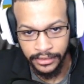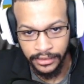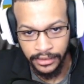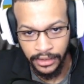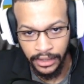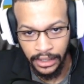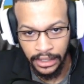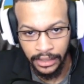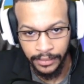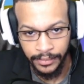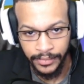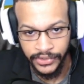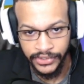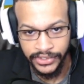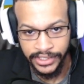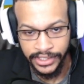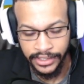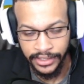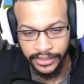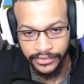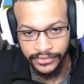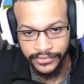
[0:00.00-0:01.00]
You
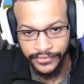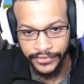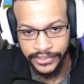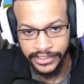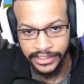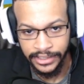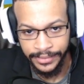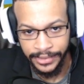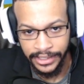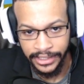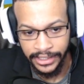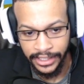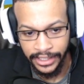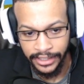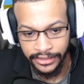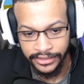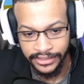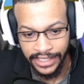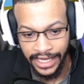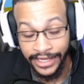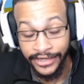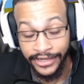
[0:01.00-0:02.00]
see those footstep
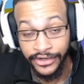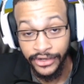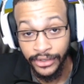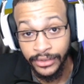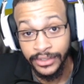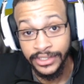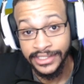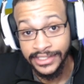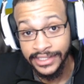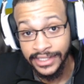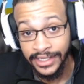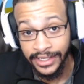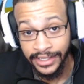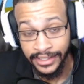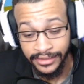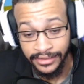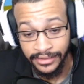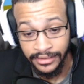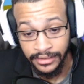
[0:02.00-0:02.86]
indicators. I noticed that,